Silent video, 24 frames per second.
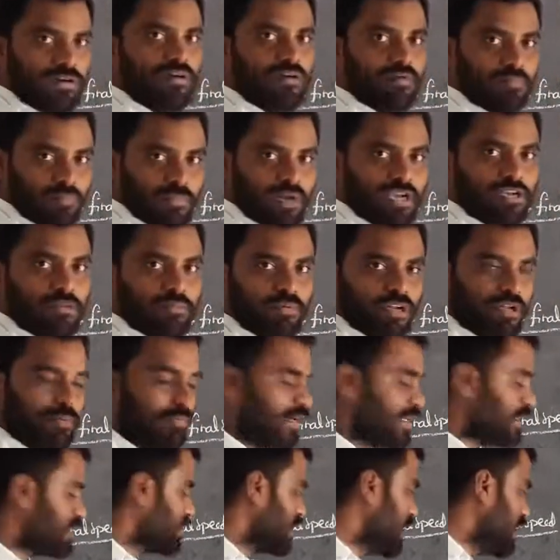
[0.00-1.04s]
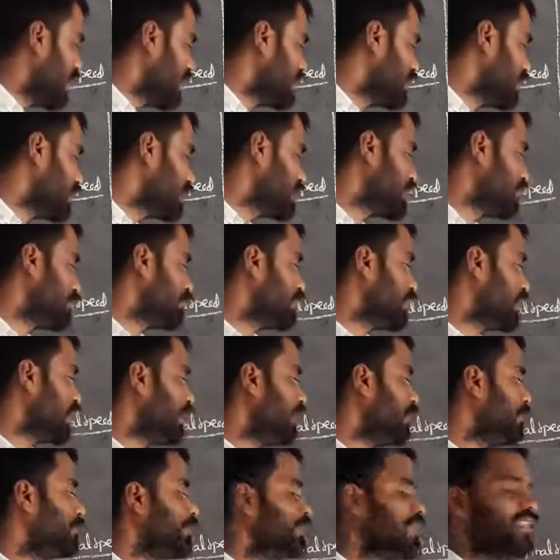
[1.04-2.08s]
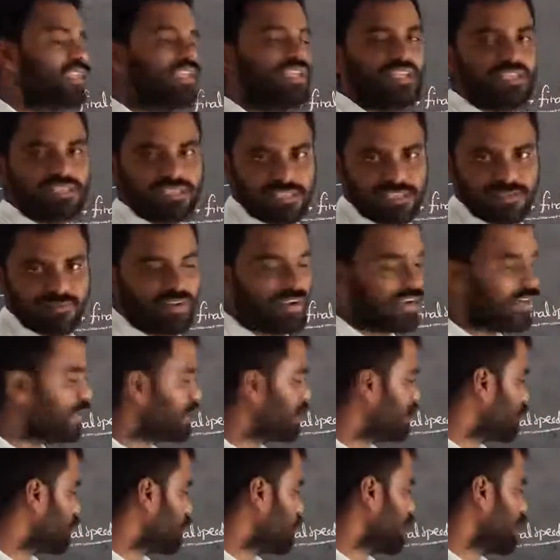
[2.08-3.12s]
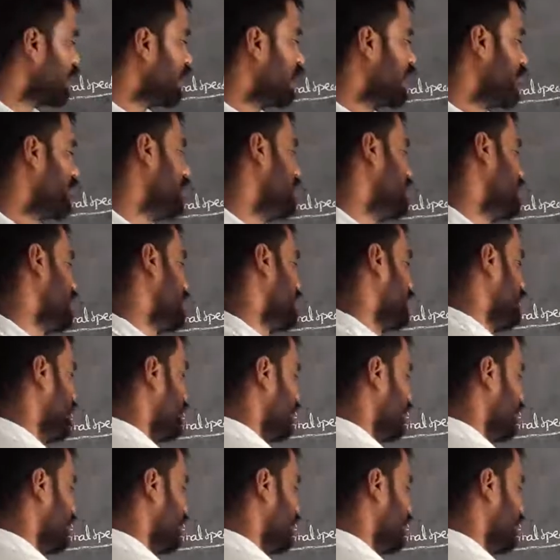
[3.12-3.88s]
multiple number is there, that simply is divided the total equation.